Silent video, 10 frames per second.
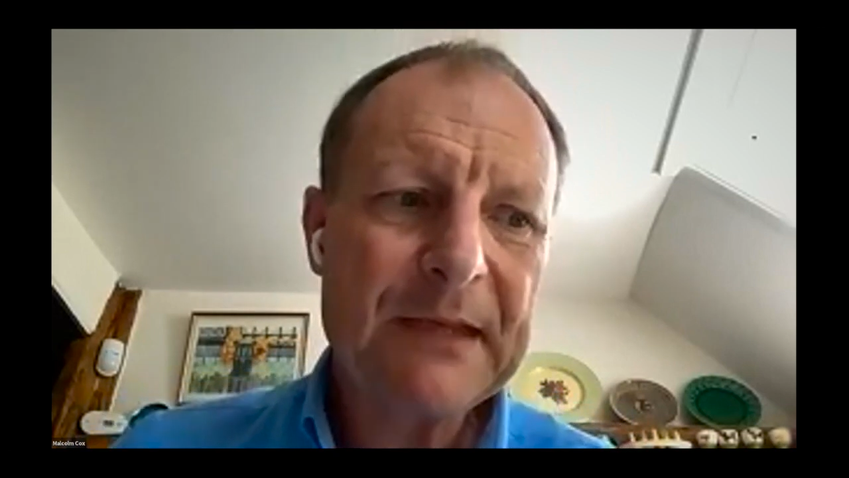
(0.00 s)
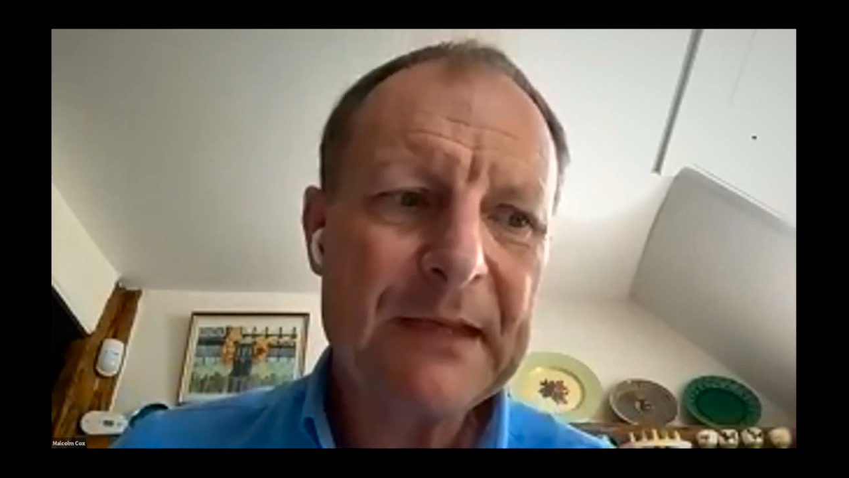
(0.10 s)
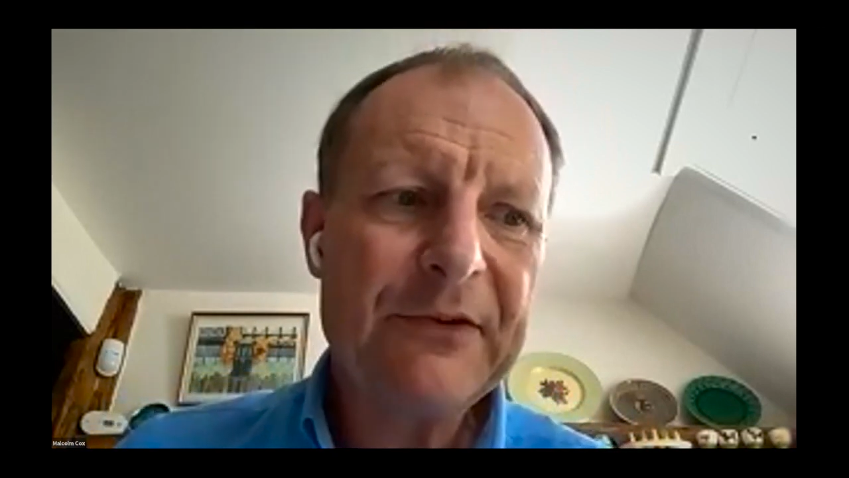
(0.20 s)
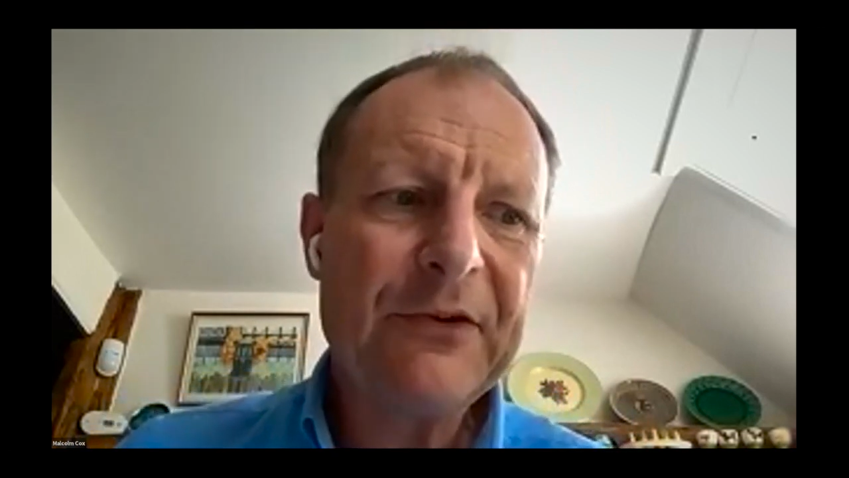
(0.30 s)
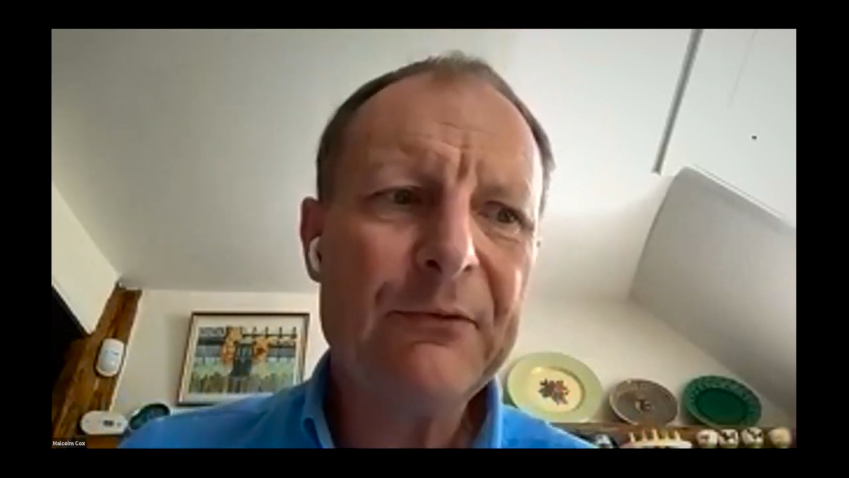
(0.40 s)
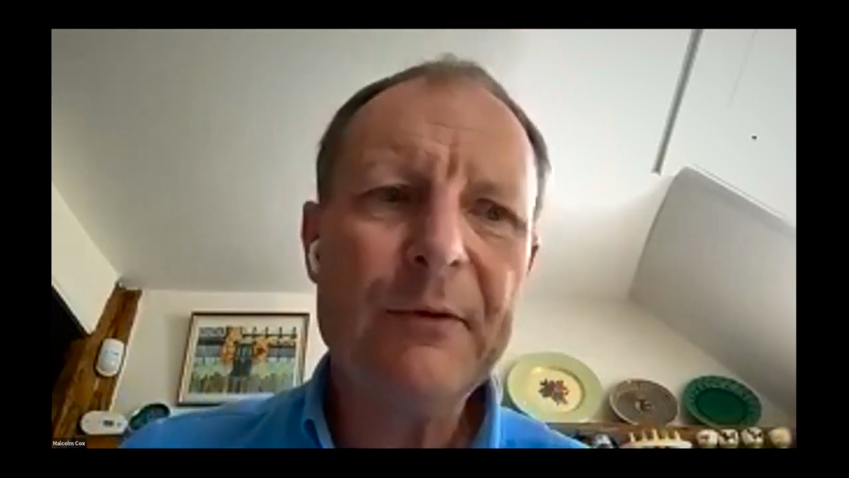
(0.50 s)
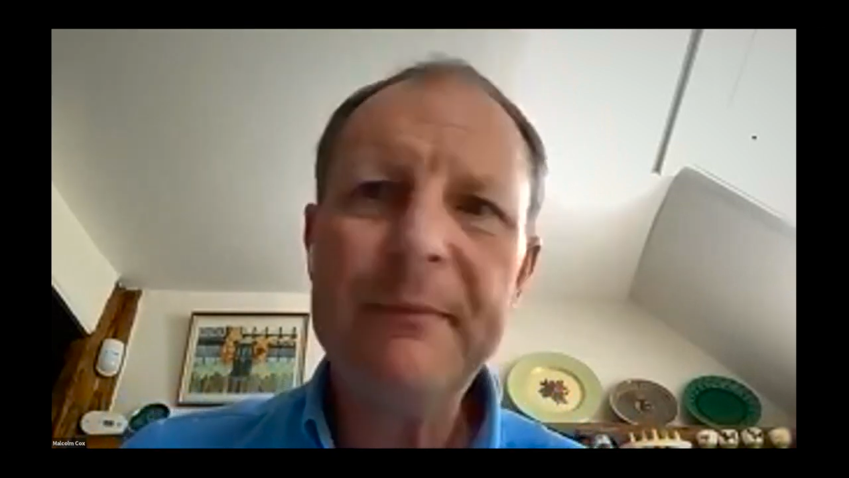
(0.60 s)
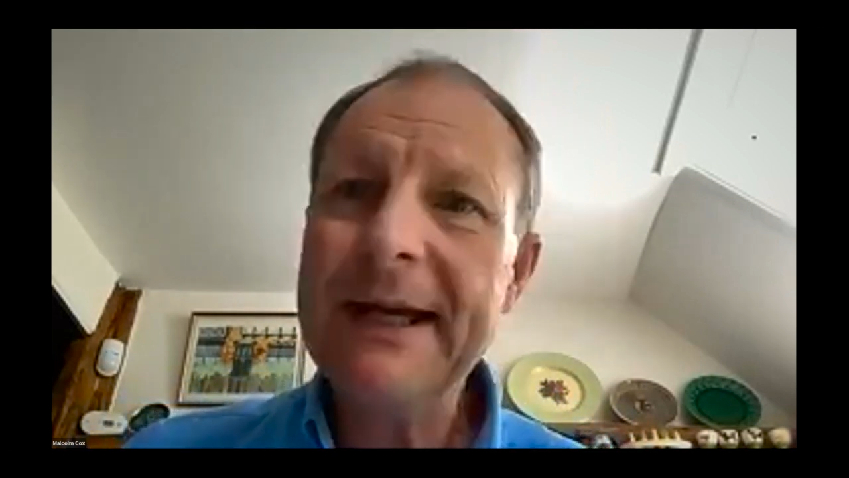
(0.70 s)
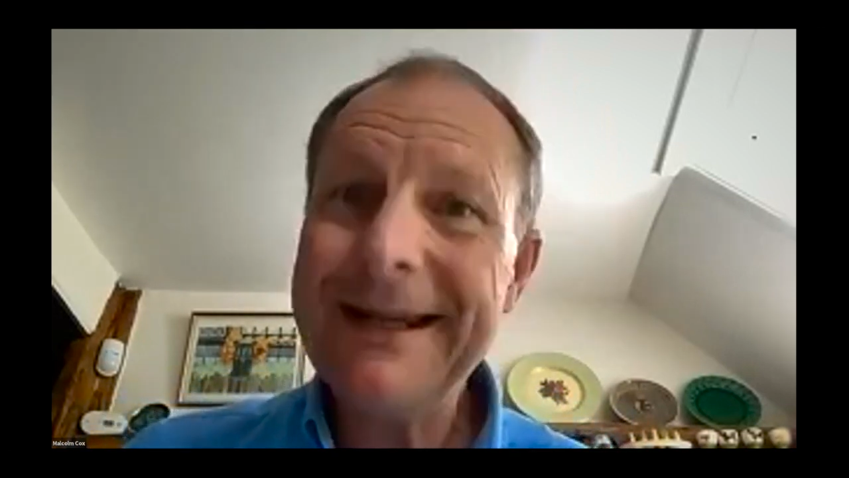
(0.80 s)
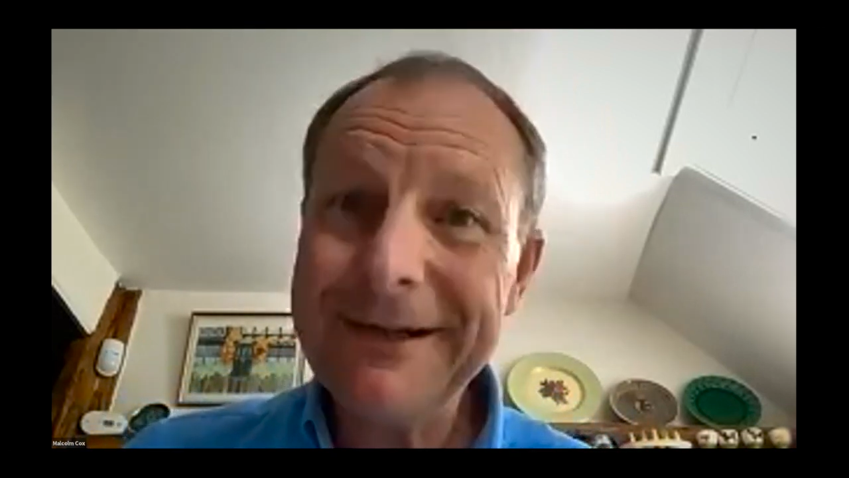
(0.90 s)
to
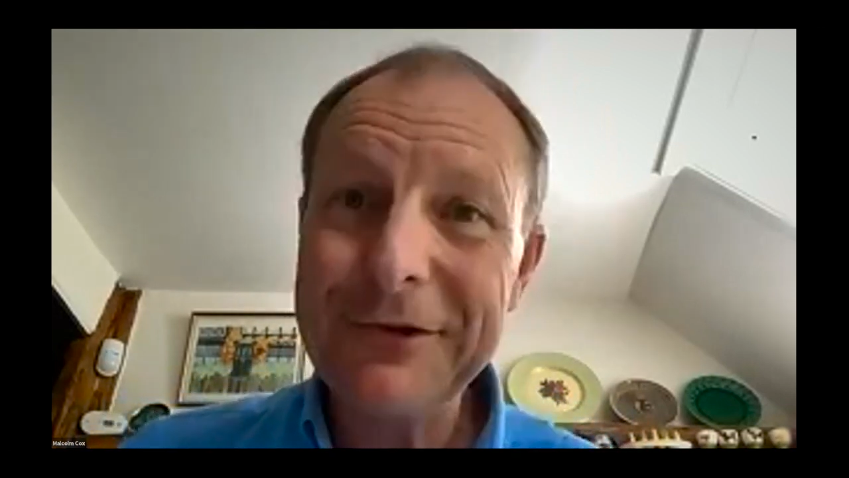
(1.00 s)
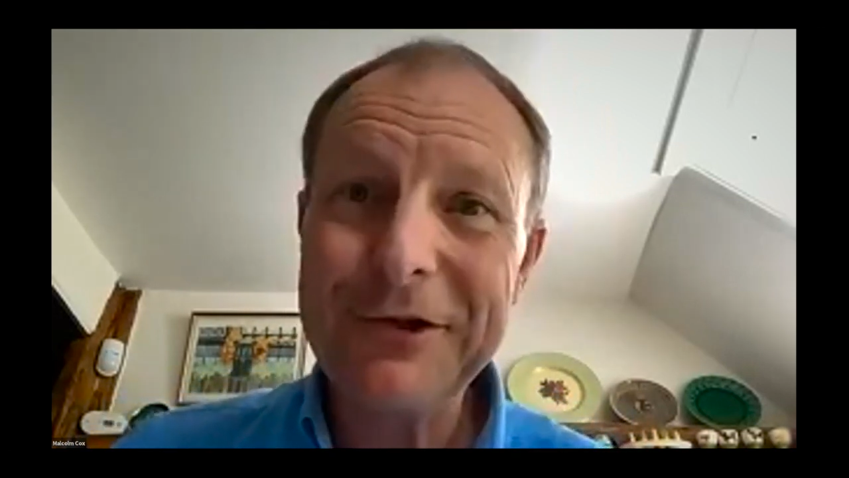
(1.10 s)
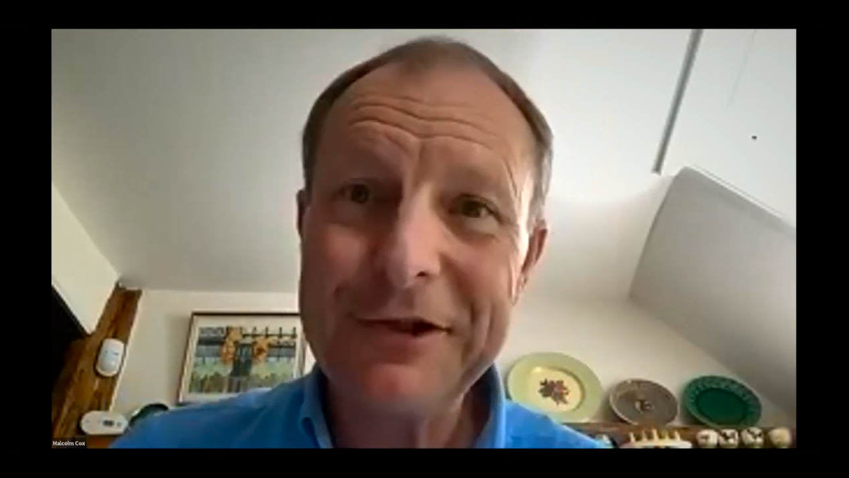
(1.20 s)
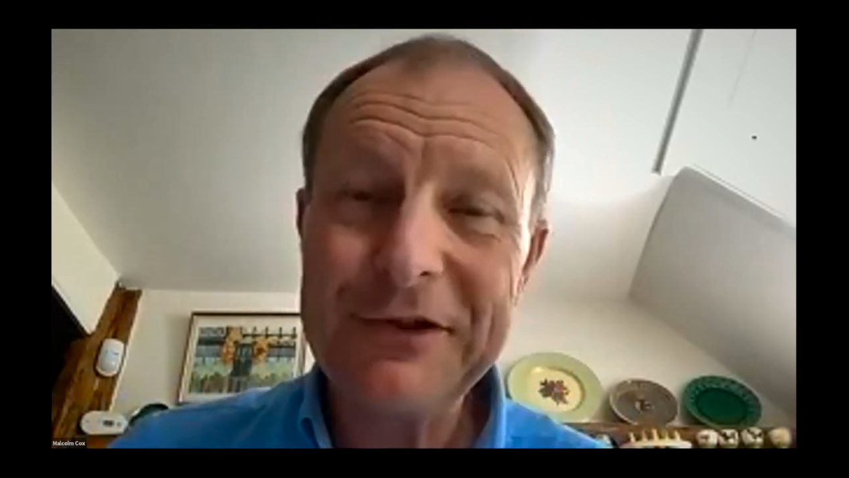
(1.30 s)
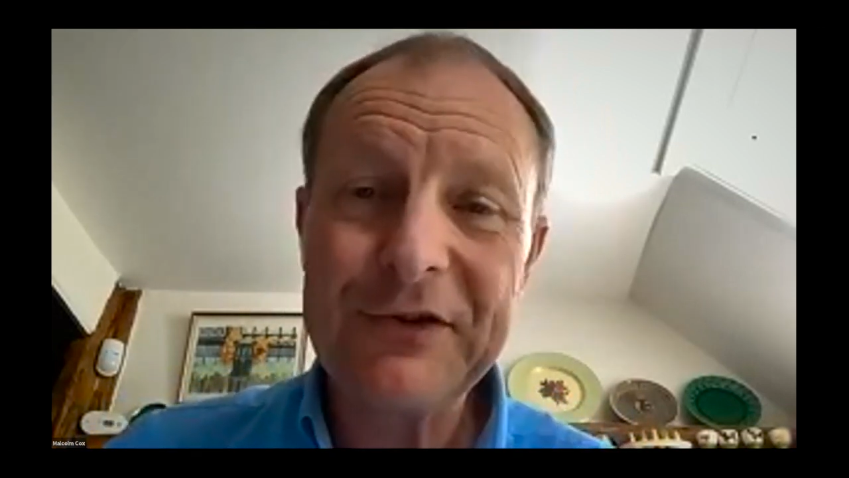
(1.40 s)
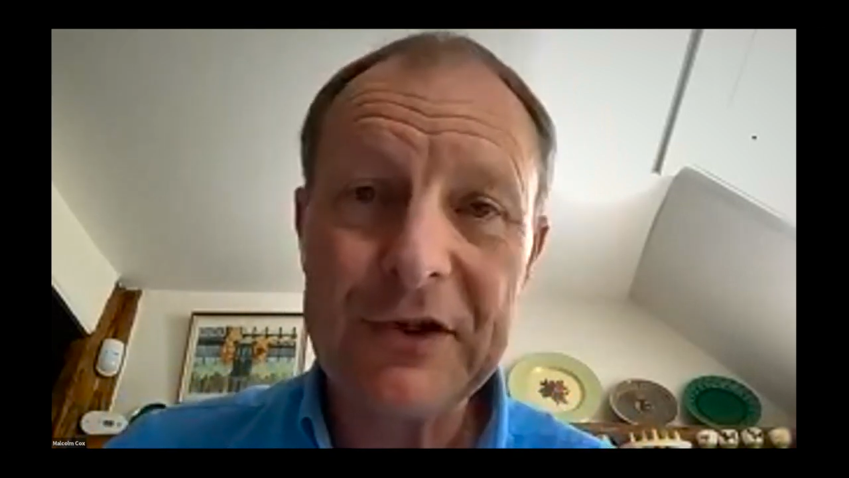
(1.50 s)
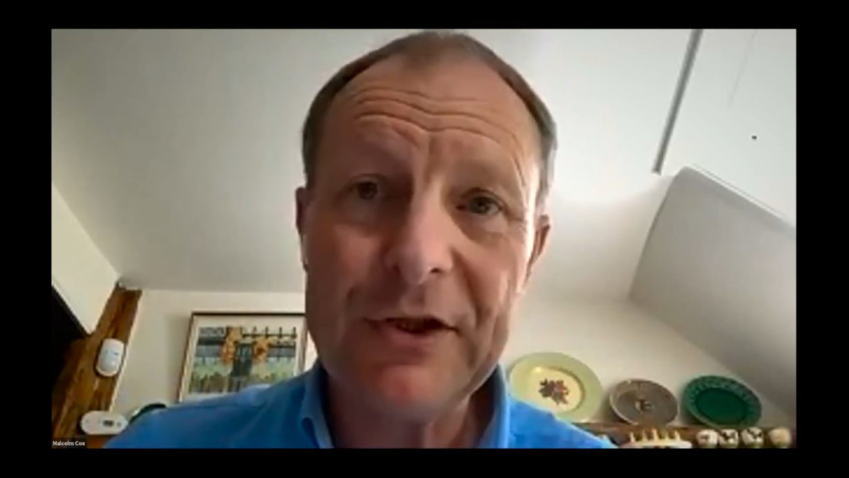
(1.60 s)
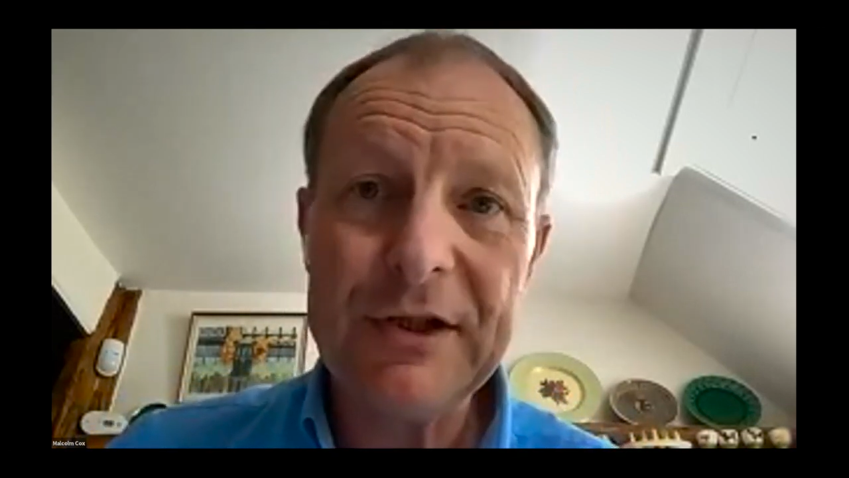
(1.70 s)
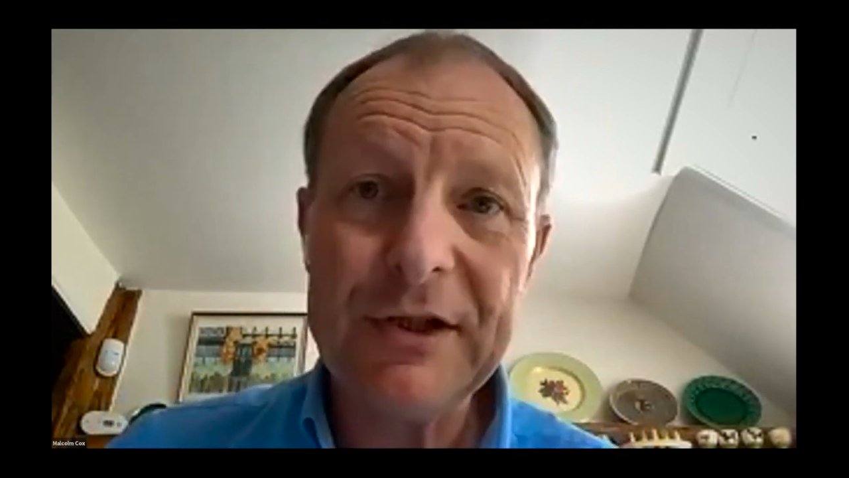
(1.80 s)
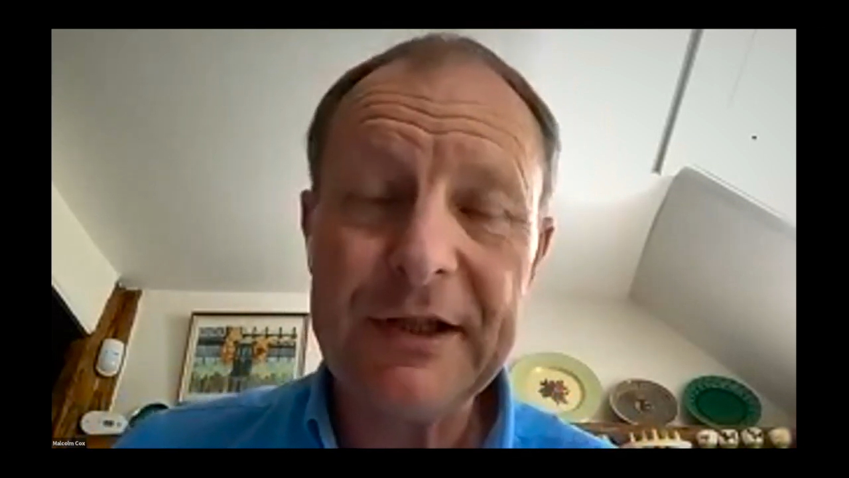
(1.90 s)
remain loyal to
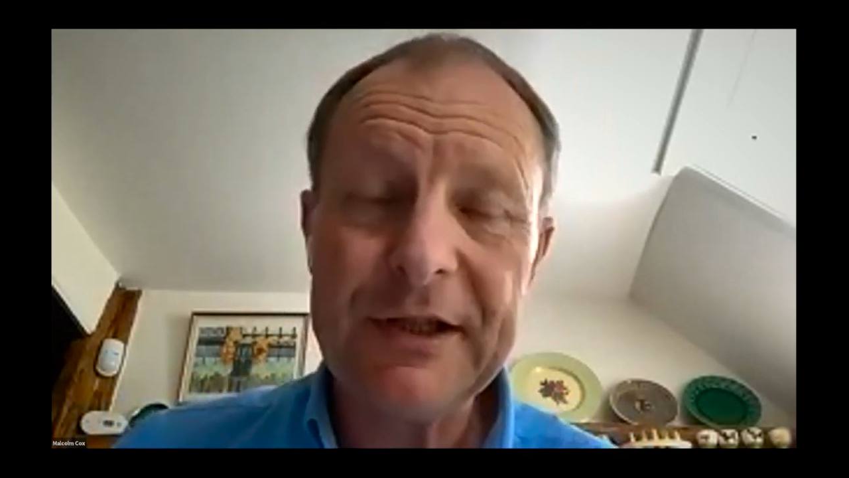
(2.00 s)
God and